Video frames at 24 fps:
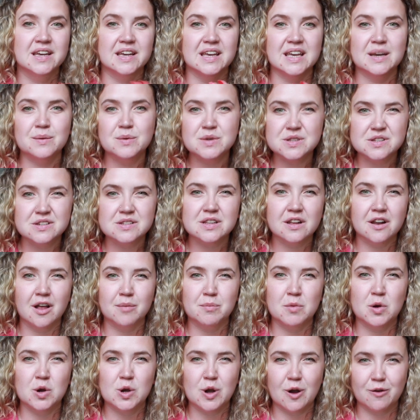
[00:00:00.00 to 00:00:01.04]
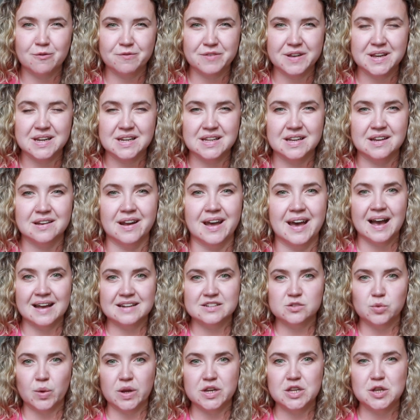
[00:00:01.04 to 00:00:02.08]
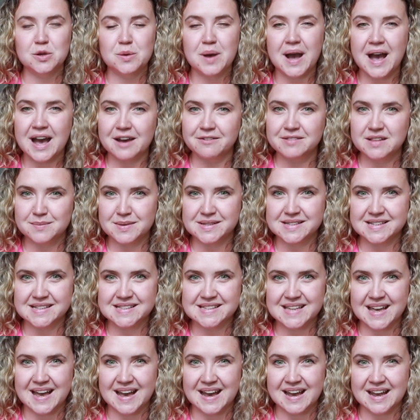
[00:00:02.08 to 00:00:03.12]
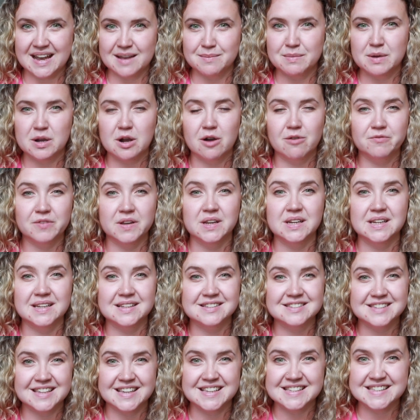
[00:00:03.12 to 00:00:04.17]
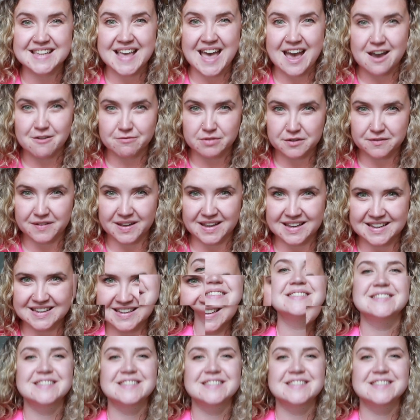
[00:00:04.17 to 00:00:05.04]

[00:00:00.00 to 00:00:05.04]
it was just a lot more convenient. And when you have limited time, convenience is everything.